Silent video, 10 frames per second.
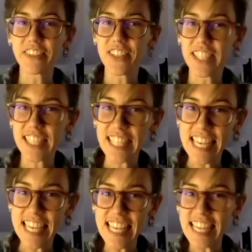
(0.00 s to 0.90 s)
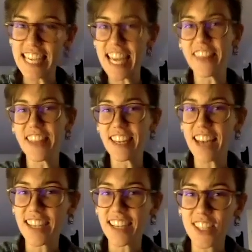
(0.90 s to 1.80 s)
of this need. And then
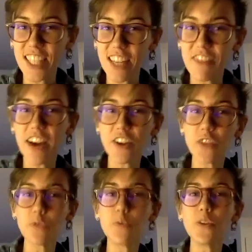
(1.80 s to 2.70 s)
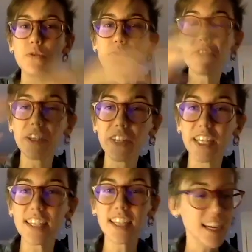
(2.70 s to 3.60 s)
I just love how you, you filled
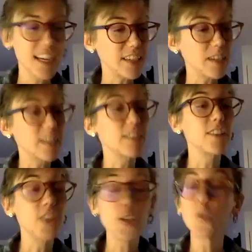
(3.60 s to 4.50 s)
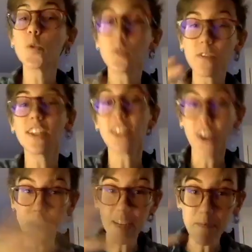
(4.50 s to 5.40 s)
it. You, you
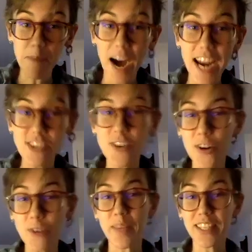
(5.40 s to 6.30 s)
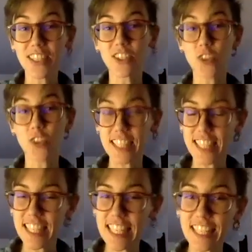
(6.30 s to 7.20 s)
know, embody your own message,
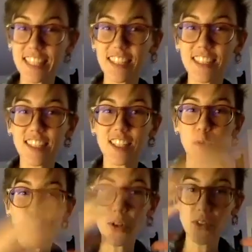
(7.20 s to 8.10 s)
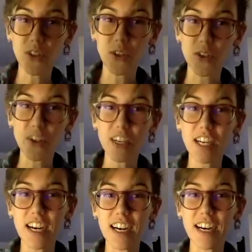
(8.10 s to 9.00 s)
transcending this, this personal
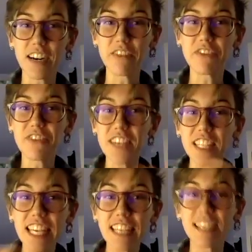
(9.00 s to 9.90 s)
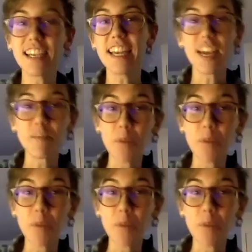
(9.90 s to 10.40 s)
uh, feeling and